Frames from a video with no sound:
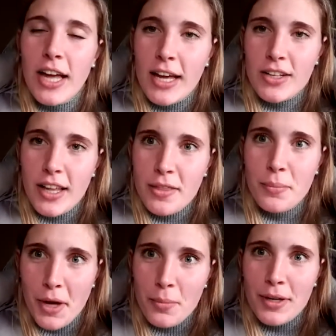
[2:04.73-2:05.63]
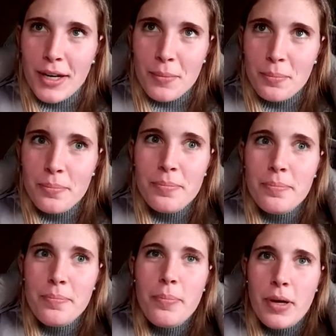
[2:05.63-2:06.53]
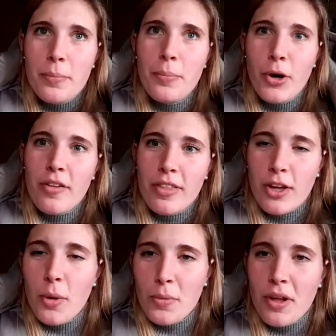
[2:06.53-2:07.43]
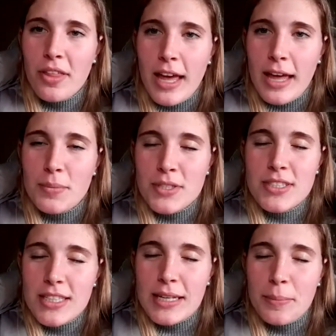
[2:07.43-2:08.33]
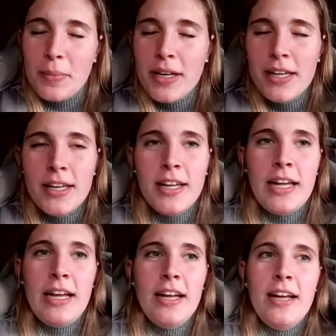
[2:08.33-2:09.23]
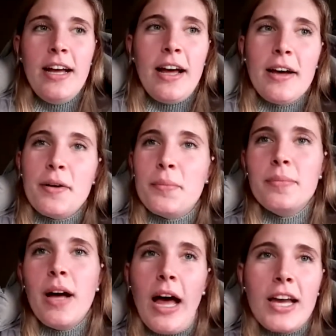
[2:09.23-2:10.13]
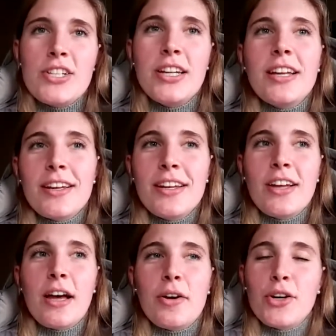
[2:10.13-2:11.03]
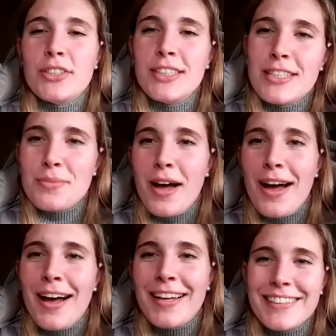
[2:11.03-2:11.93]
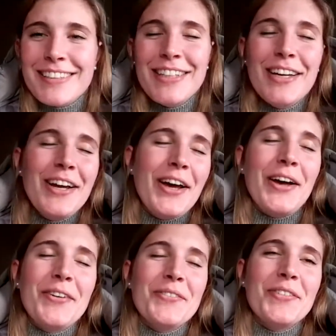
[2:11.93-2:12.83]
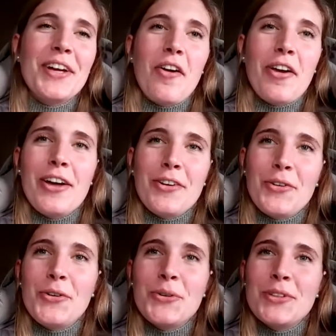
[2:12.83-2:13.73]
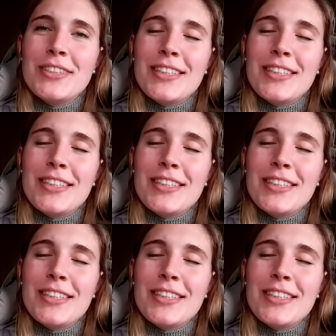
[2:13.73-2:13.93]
At the moment, I'm part of the Commonwealth Games team. I actually got tears in my eyes going out on court.